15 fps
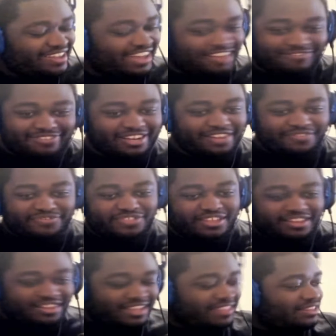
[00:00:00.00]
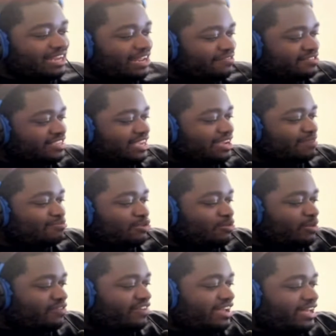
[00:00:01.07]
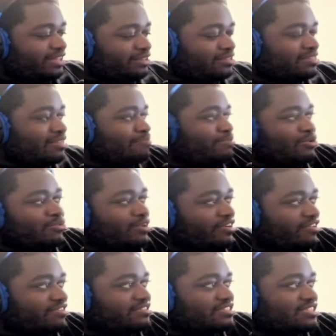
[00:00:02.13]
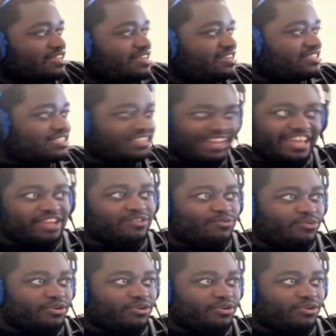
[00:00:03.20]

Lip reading: I've lived in a lifetime where we've had simple words, slang